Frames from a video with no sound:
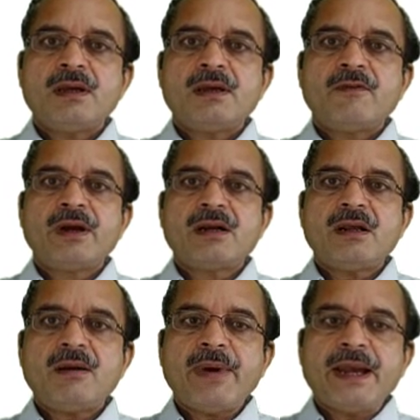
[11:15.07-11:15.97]

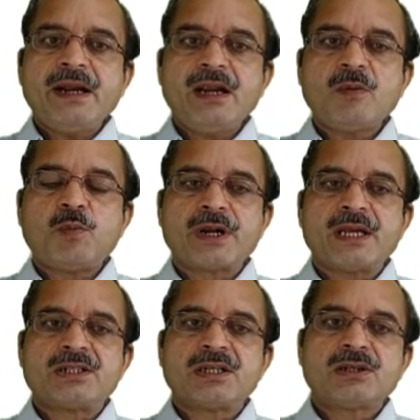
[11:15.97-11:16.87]
vector magnetic
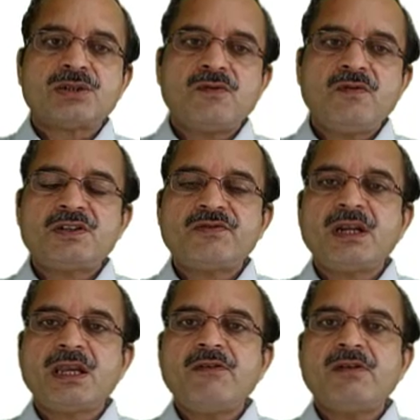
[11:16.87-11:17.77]
potential. So which will
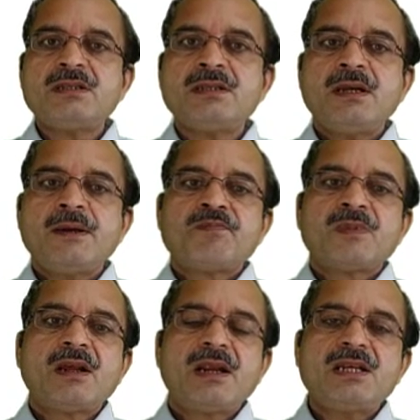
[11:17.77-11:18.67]
give us
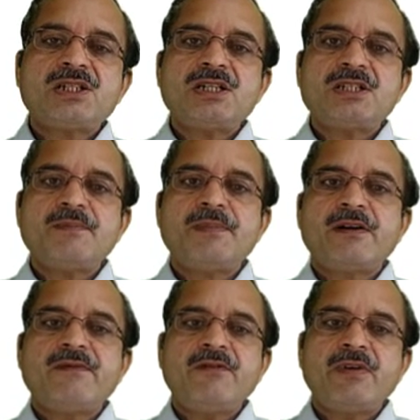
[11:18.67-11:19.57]
the relationship
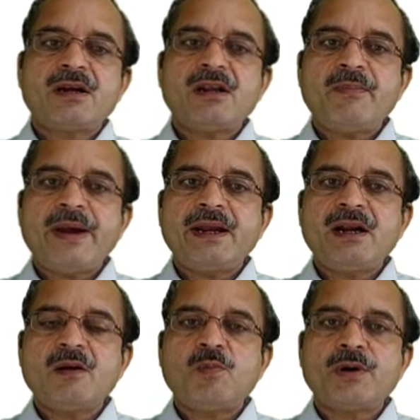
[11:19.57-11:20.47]
between vector
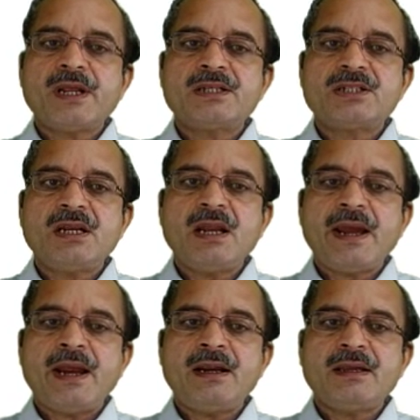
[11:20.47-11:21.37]
magnetic potential
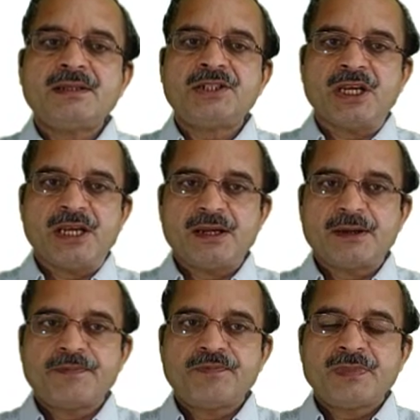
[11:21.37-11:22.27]
and J.
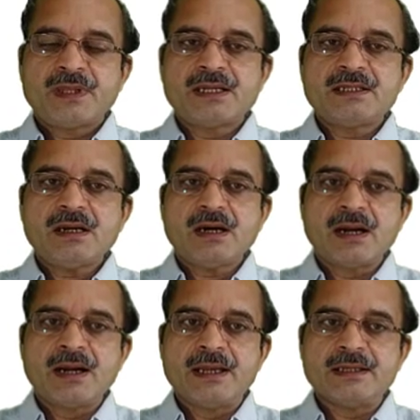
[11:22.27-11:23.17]
That is the
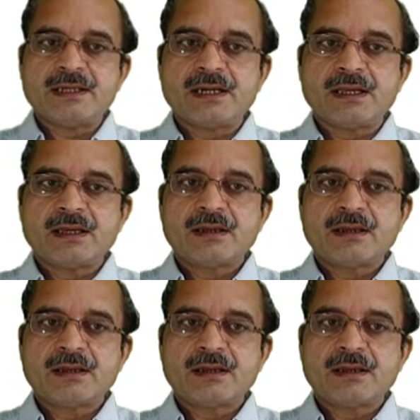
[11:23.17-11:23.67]
current density